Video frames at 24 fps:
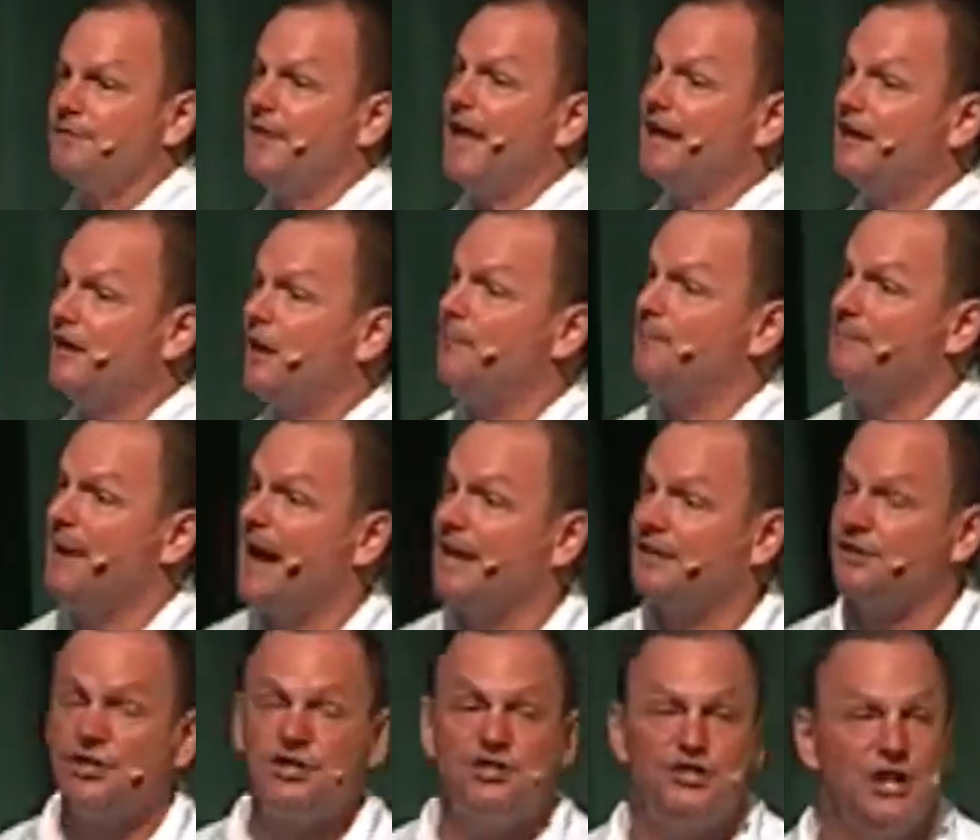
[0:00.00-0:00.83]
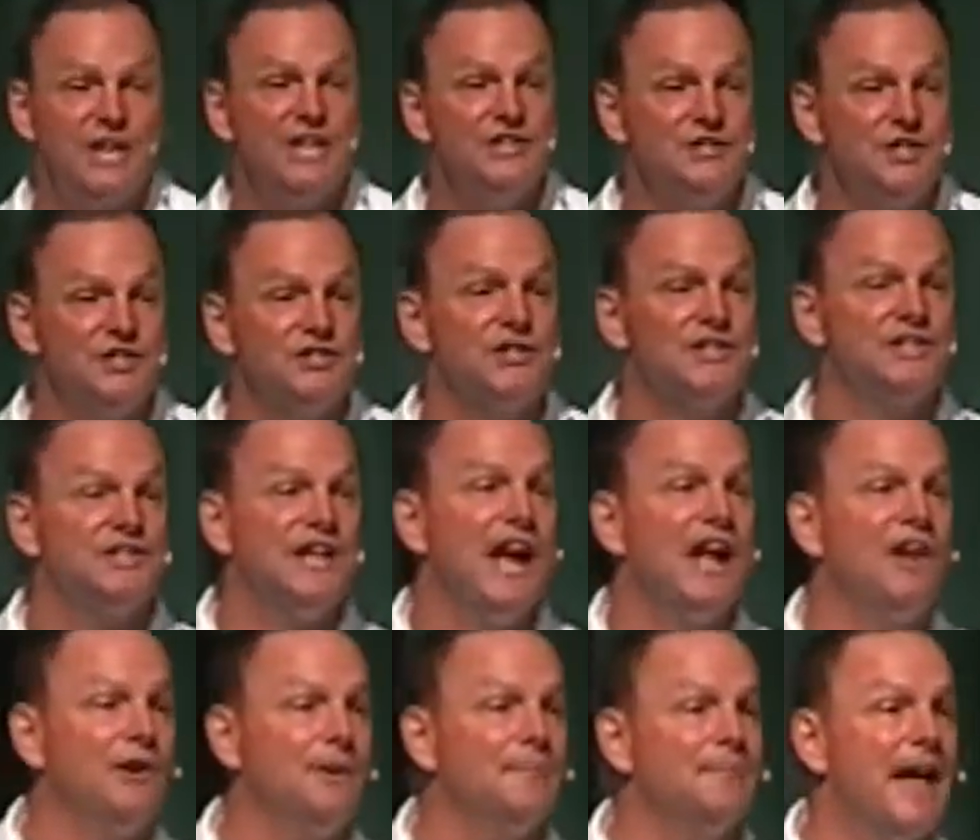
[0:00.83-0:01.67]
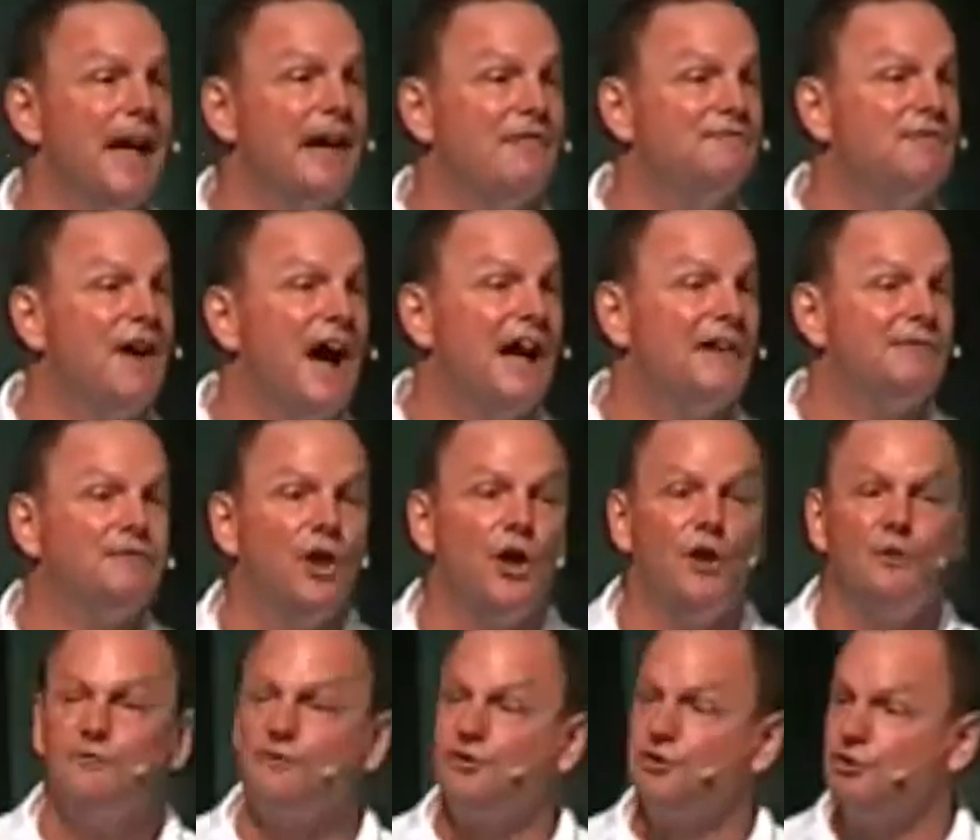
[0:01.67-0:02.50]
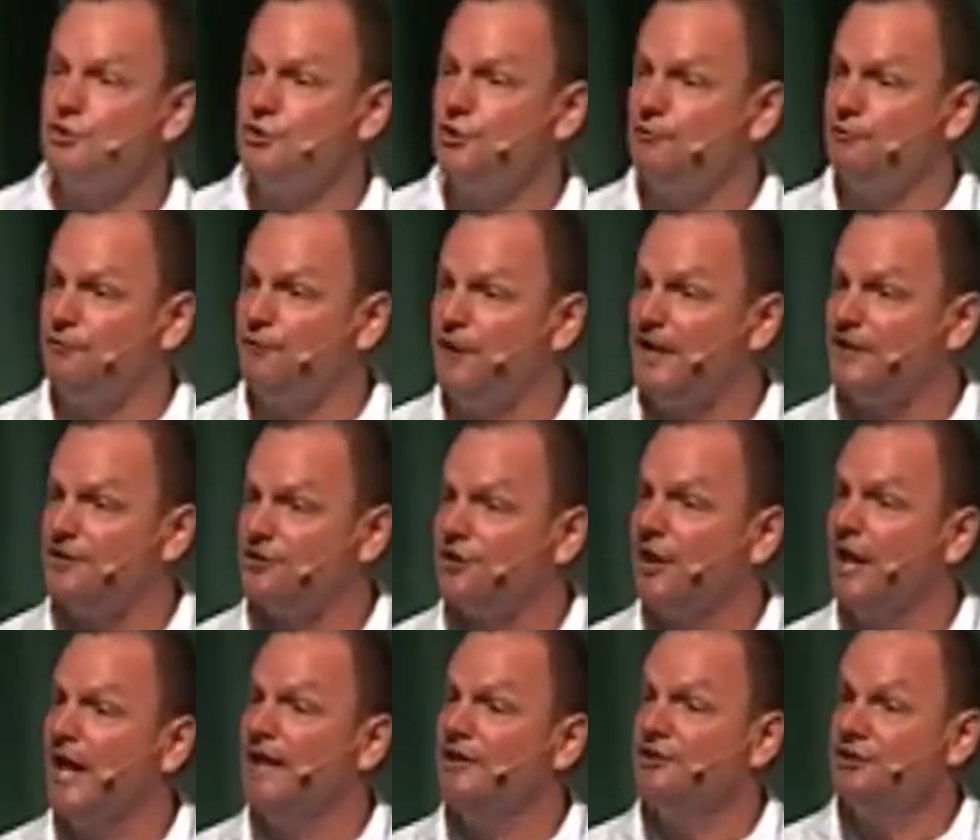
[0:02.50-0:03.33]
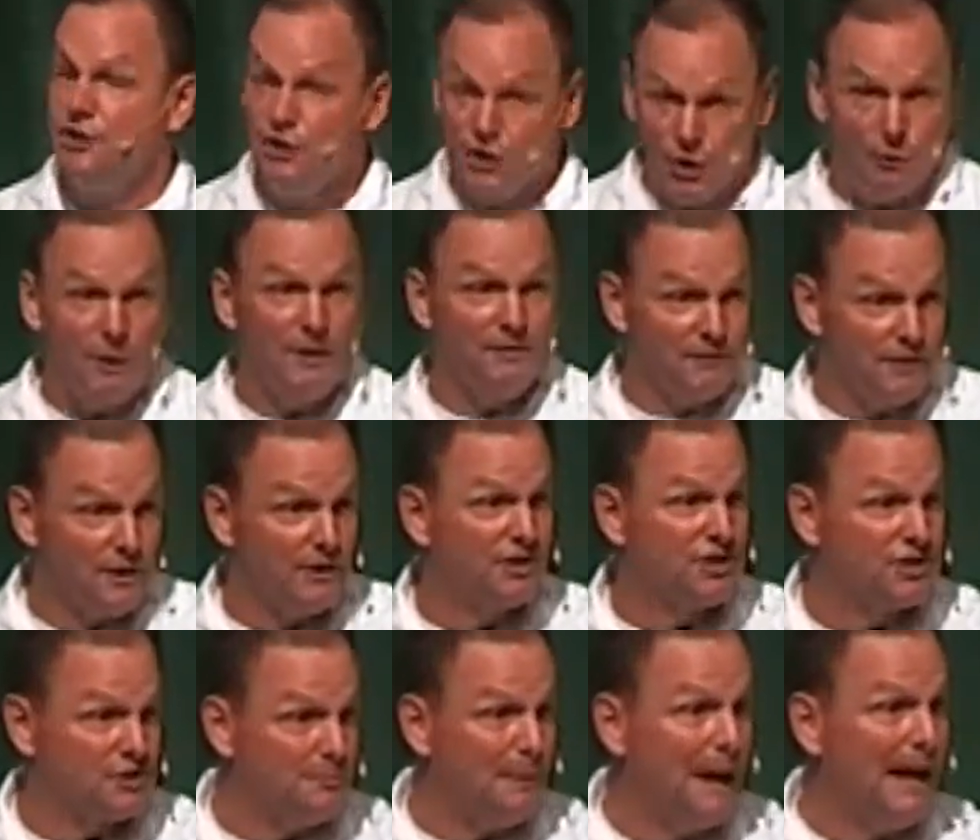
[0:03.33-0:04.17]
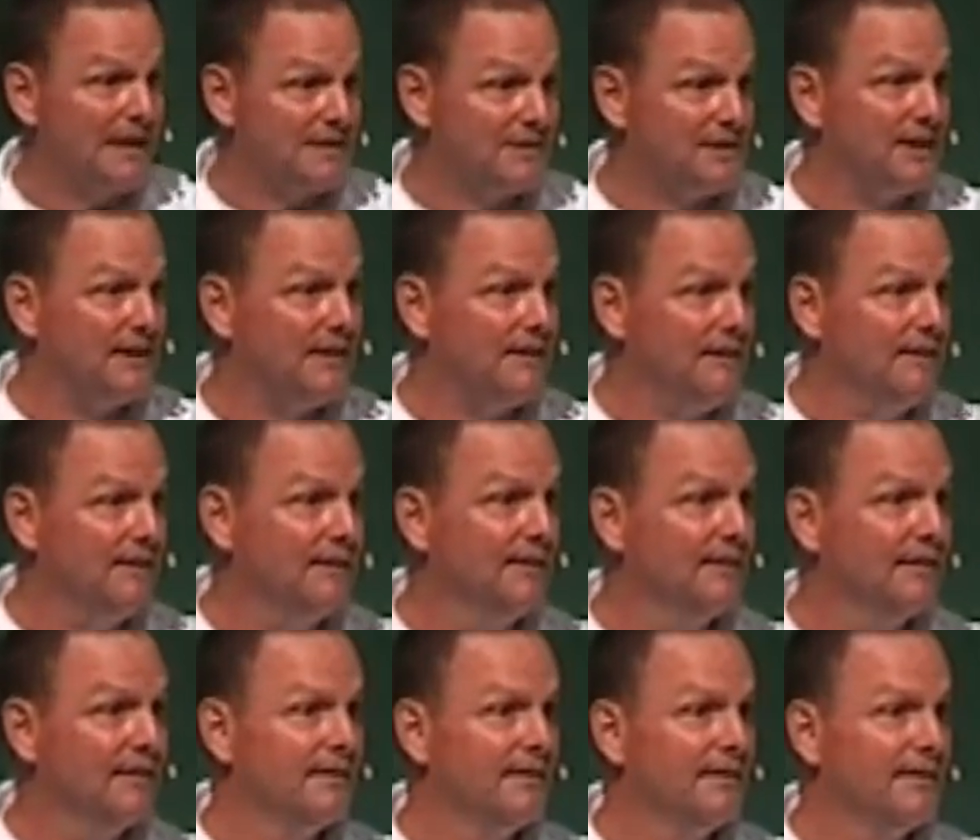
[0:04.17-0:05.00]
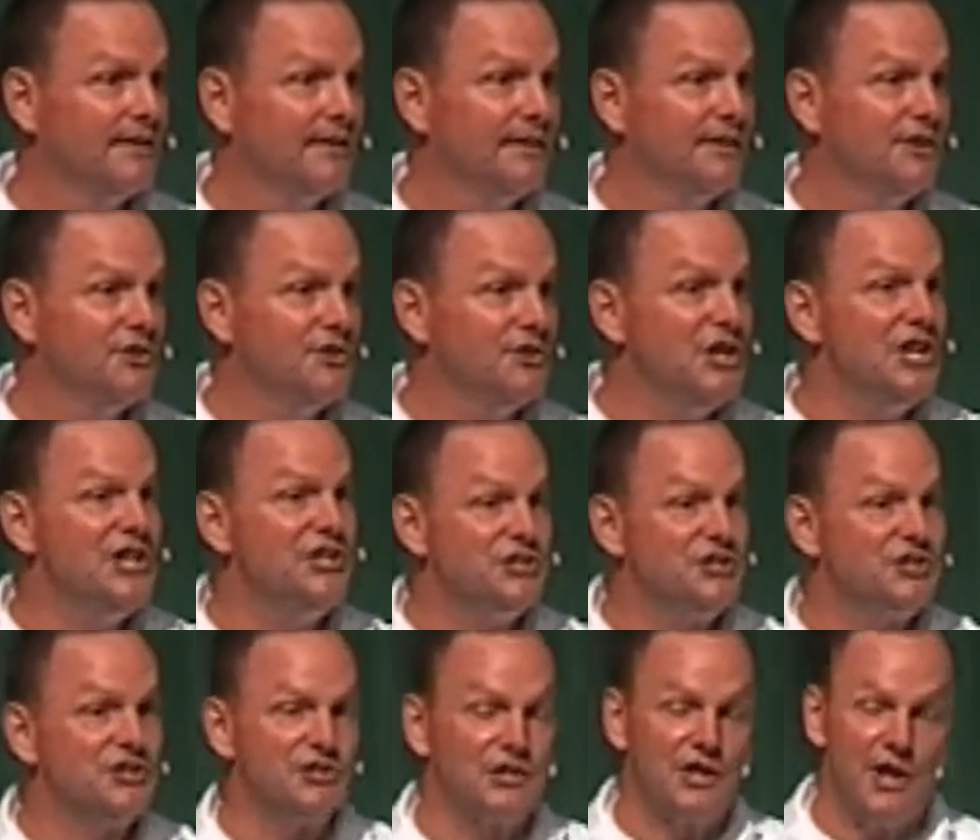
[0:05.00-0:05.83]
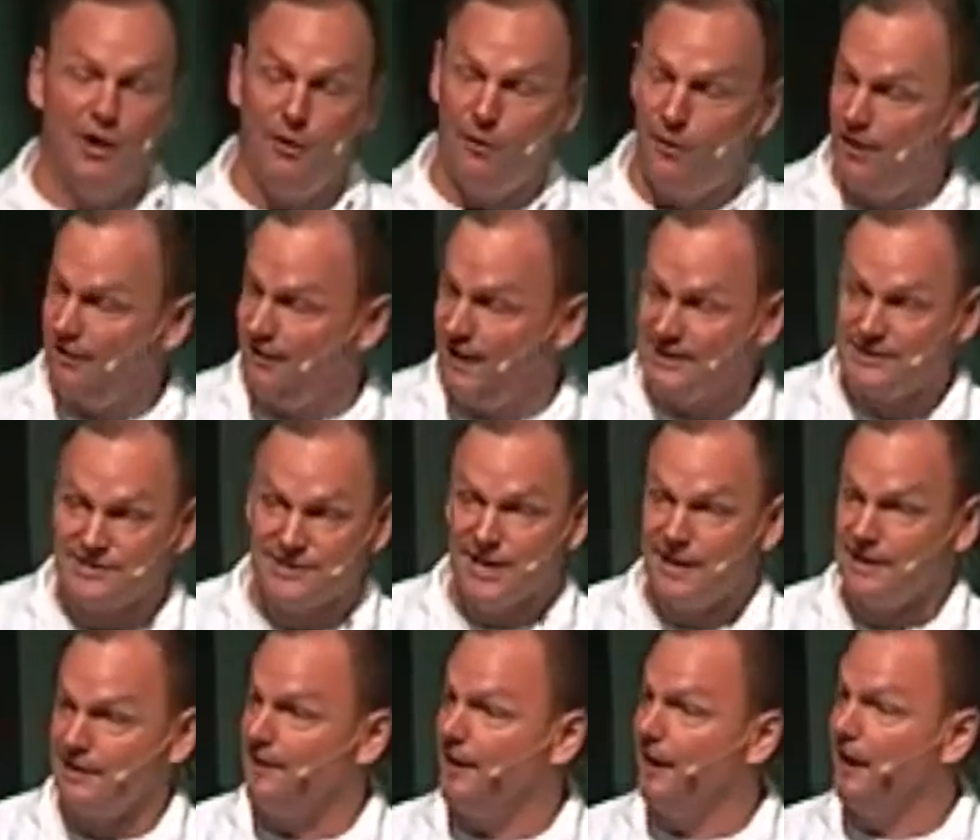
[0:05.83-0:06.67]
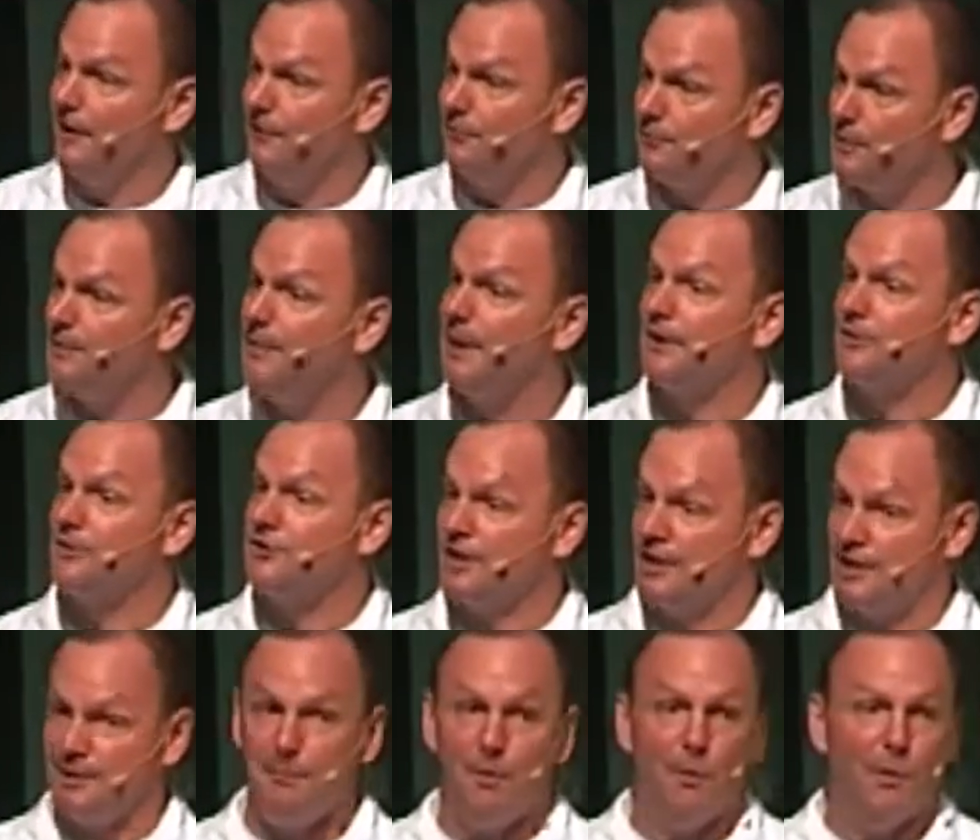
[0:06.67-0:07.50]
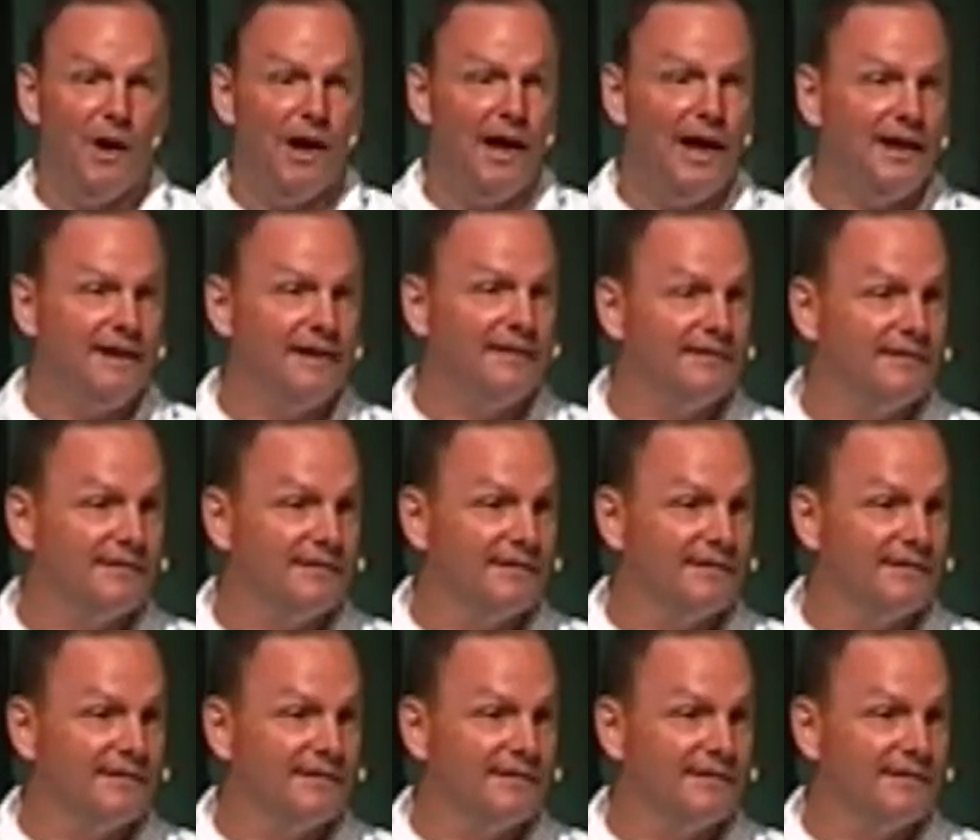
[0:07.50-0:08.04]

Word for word: They come back to Jesus and tell him that five loaves and two fish. Do you know what they're expecting? Jesus to go, Oh, that's not enough. We better send them away.